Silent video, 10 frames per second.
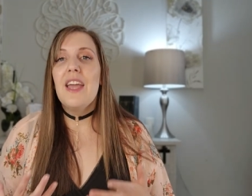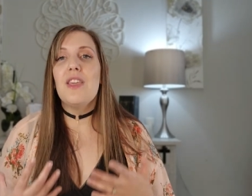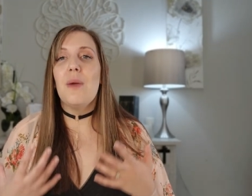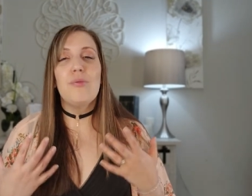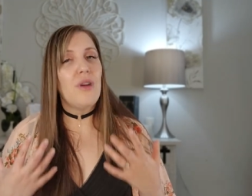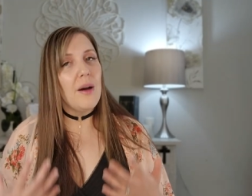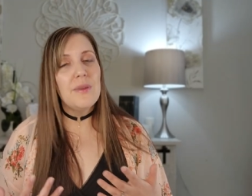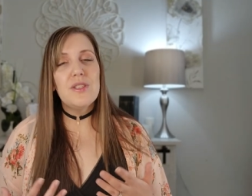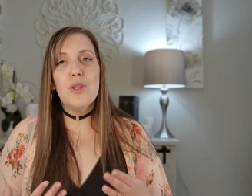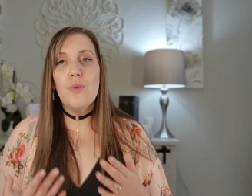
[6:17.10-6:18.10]
I
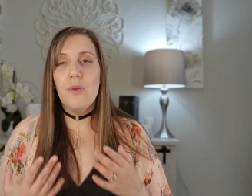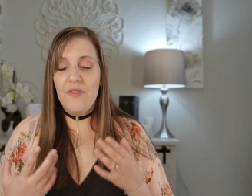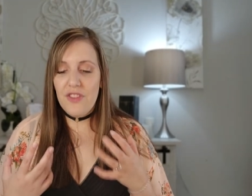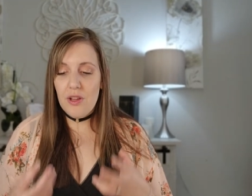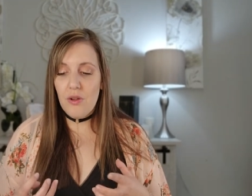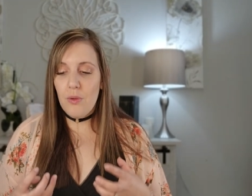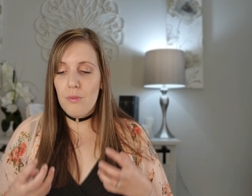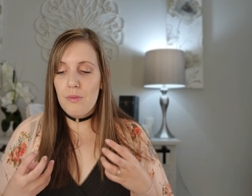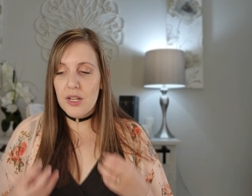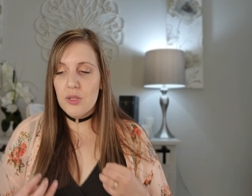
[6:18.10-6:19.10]
promise you will feel
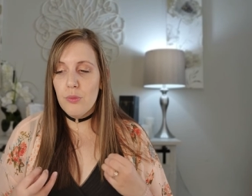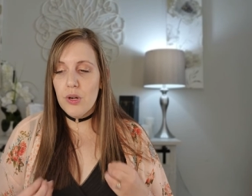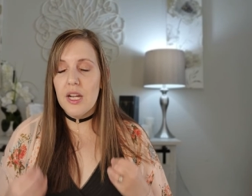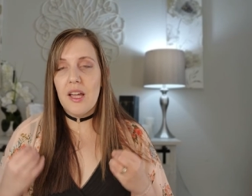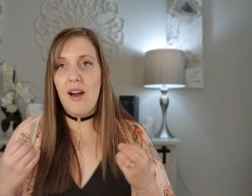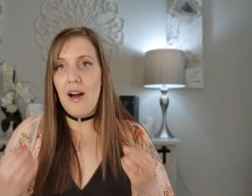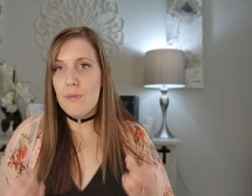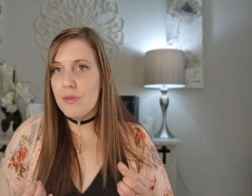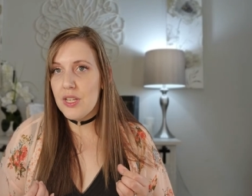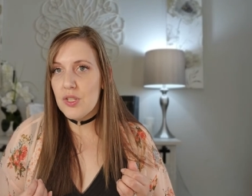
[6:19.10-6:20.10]
much more
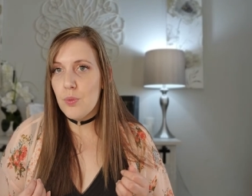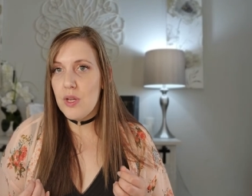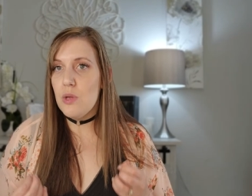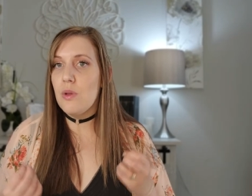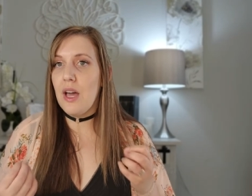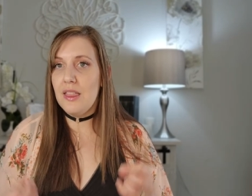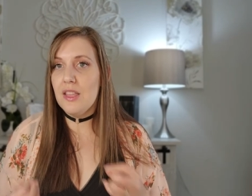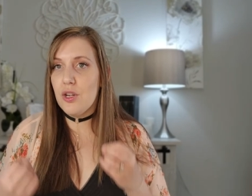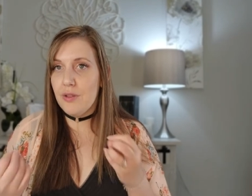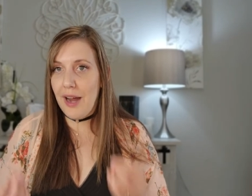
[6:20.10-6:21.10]
accomplished when you cut
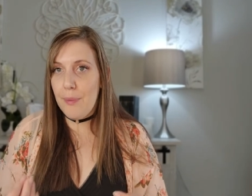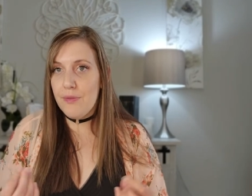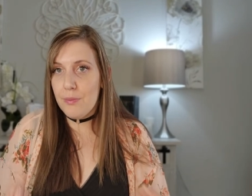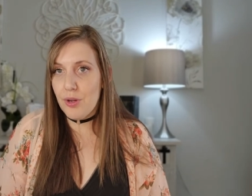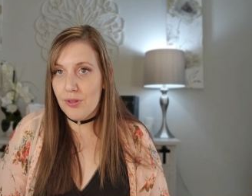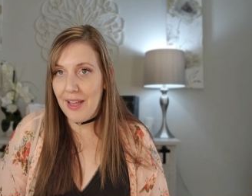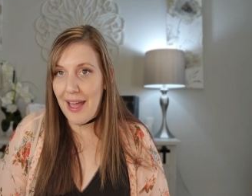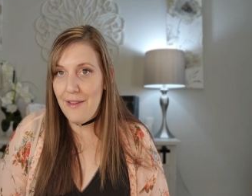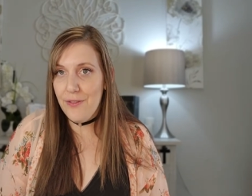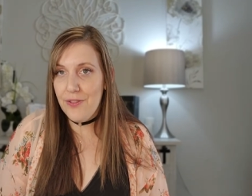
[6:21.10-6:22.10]
the crap from your
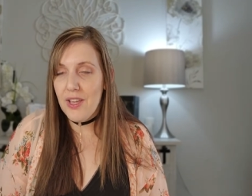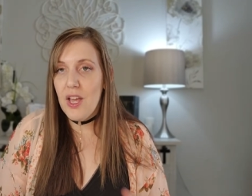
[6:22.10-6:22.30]
life,